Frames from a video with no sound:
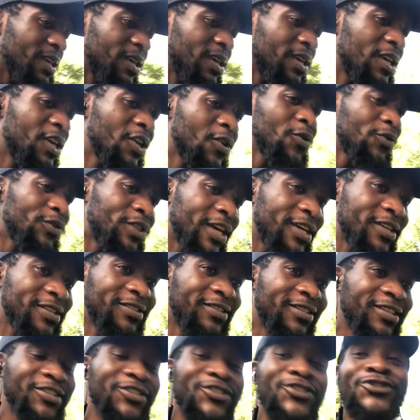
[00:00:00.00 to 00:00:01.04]
there is
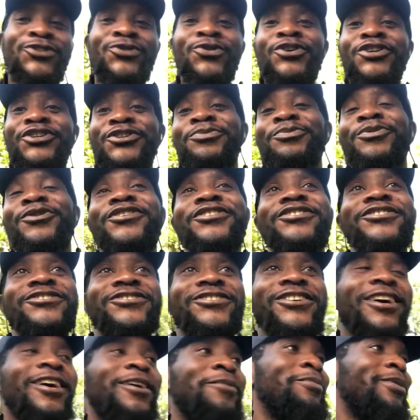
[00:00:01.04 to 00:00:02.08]
this Jewish mantra